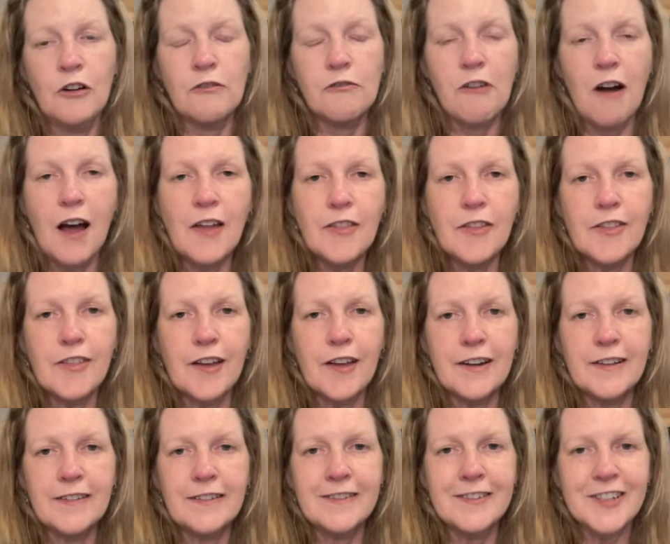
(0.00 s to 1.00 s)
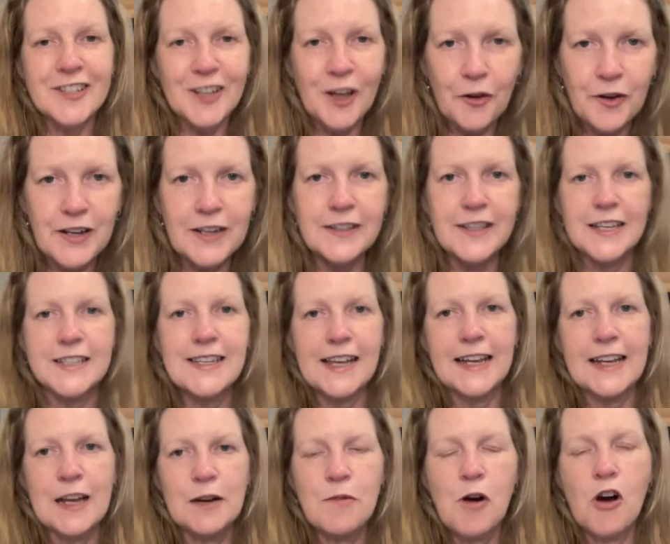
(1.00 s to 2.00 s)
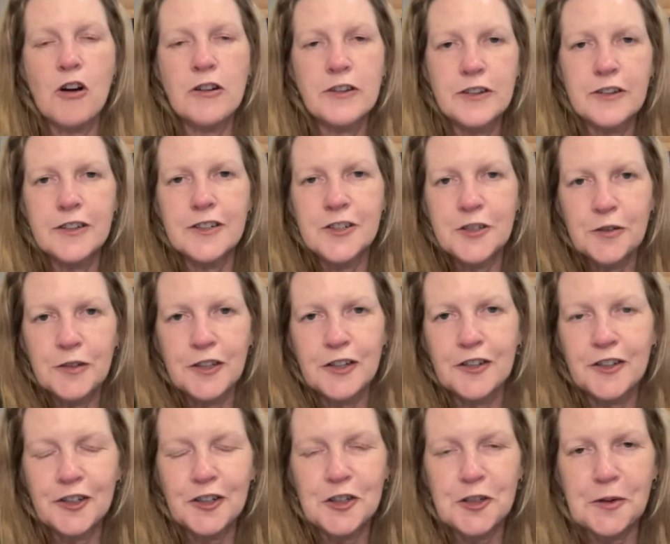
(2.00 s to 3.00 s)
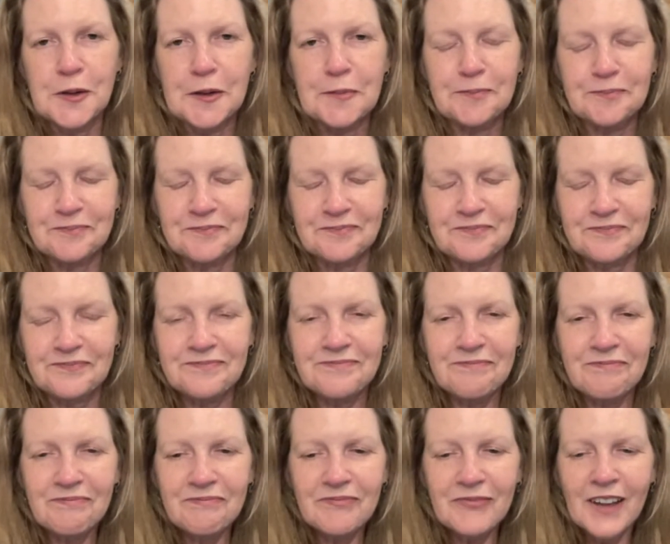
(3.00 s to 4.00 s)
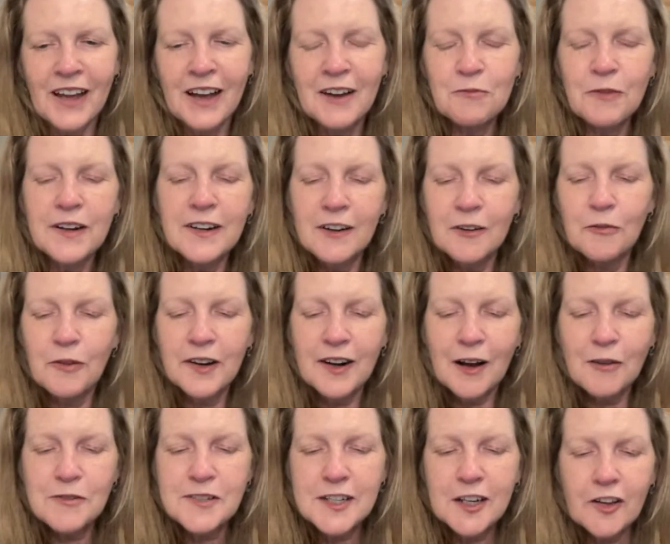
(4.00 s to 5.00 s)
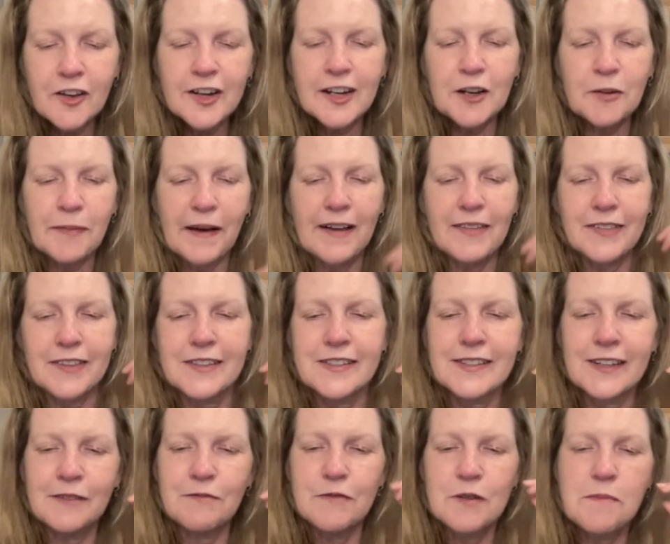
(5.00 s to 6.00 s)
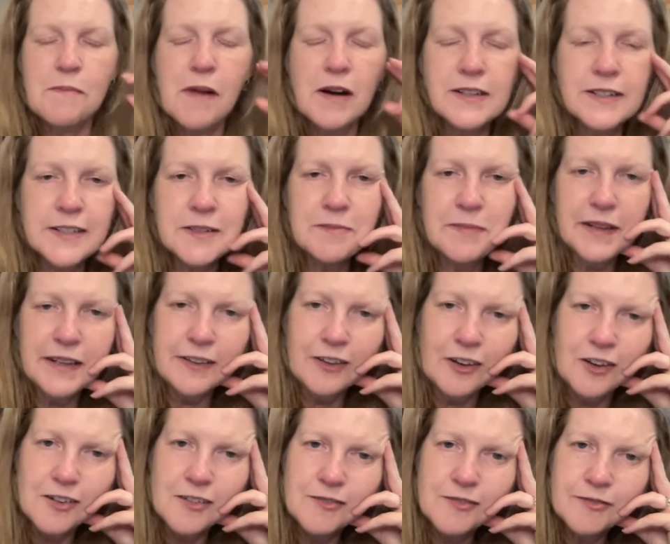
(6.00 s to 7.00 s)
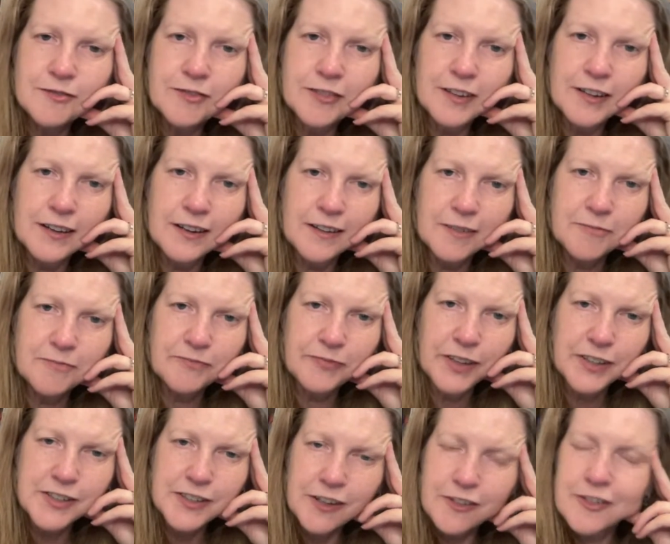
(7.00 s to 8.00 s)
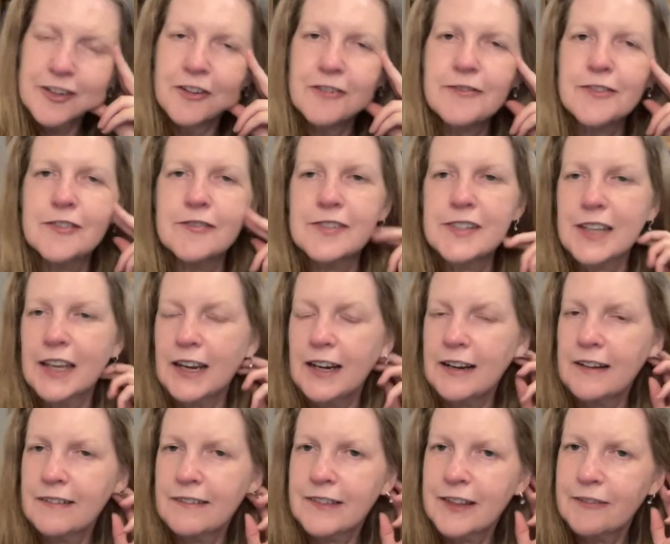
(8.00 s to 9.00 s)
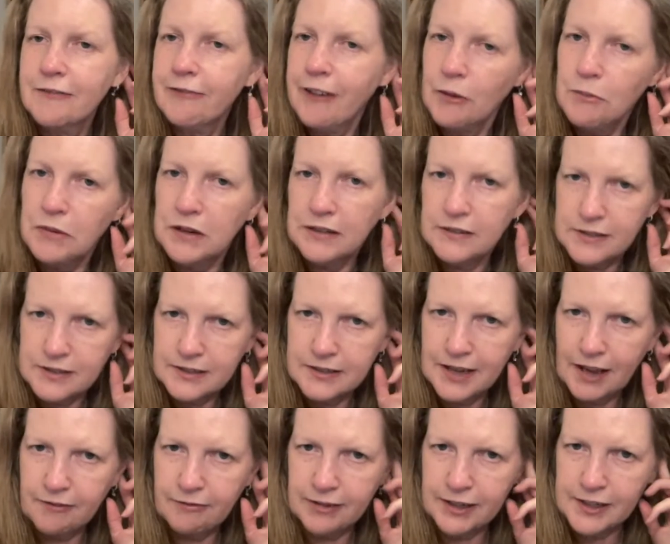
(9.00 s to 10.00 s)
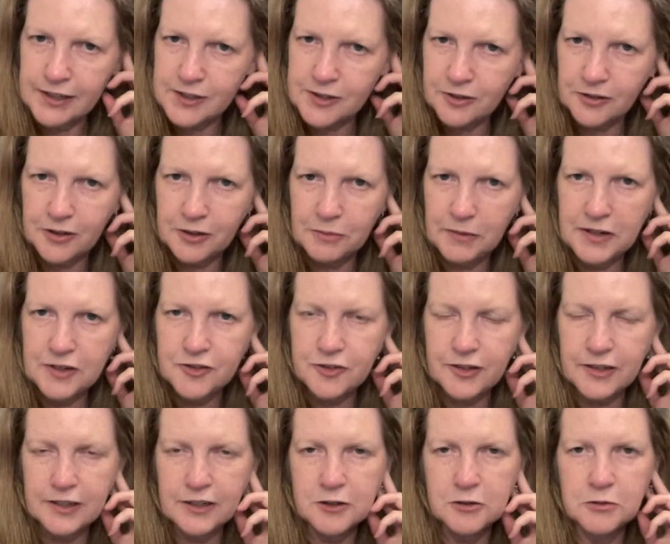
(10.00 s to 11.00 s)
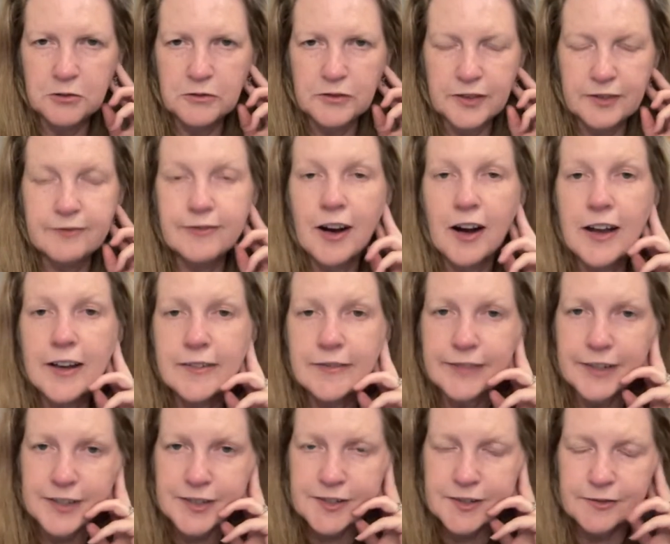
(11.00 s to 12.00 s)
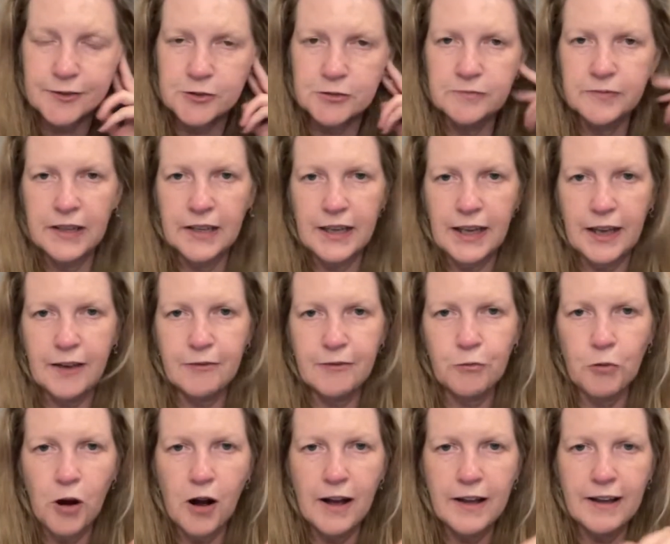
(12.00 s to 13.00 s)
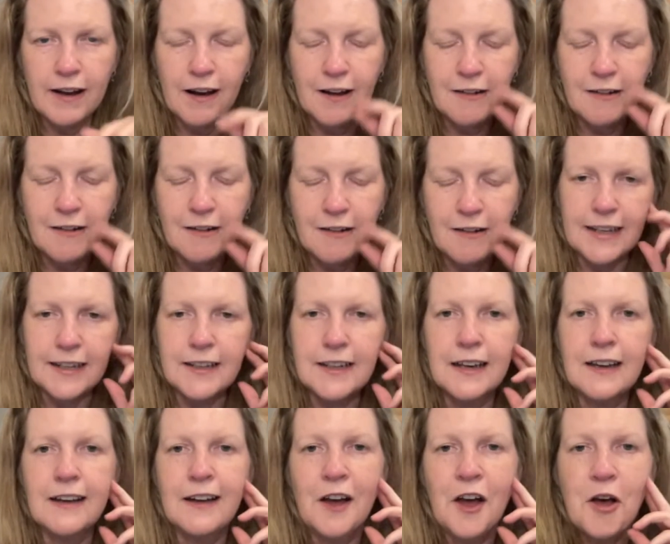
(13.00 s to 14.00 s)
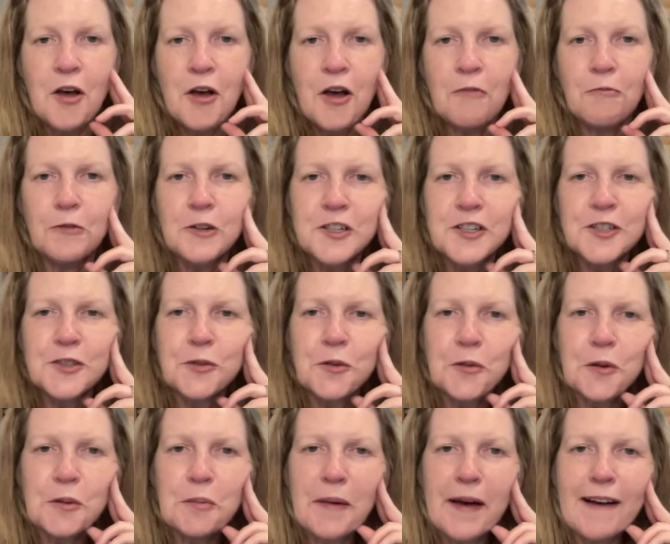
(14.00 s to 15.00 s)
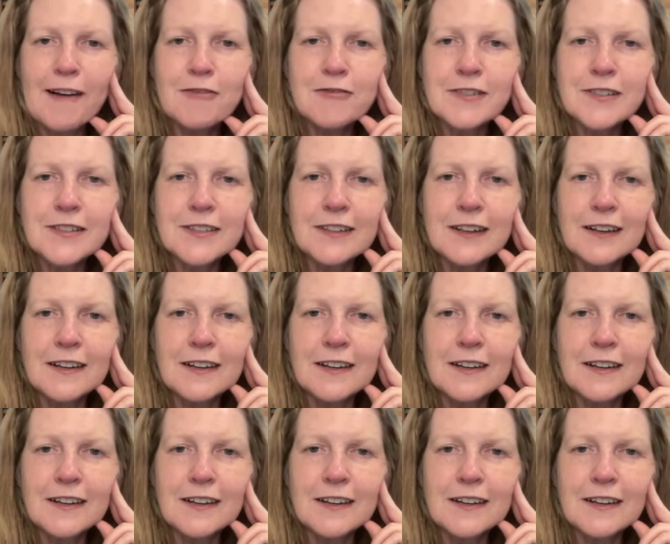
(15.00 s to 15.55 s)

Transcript: rather than just going in there saying, come on, you can do it, you can do it. And when I was learning about this, it reminded me of, I don't know if you've seen the fabulous Netflix documentary called The Fire Festival, FYRE, which is all about